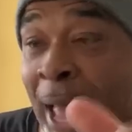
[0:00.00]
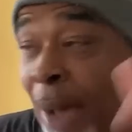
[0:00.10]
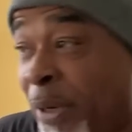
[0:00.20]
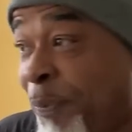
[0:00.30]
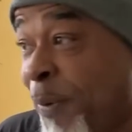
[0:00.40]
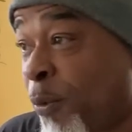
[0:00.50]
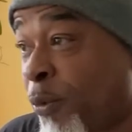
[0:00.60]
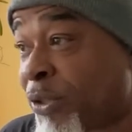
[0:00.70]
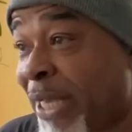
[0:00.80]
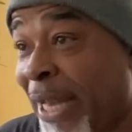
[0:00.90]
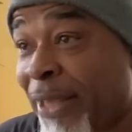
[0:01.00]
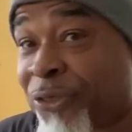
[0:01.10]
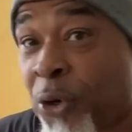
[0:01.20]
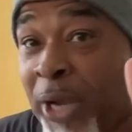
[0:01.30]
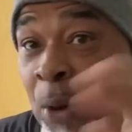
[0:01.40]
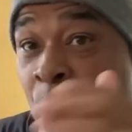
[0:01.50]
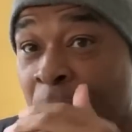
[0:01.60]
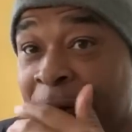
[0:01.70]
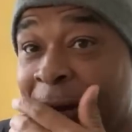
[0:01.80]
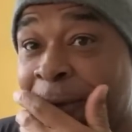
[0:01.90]
How many people will say they throw that
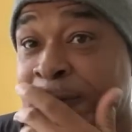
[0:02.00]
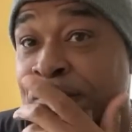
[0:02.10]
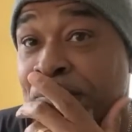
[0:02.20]
water out?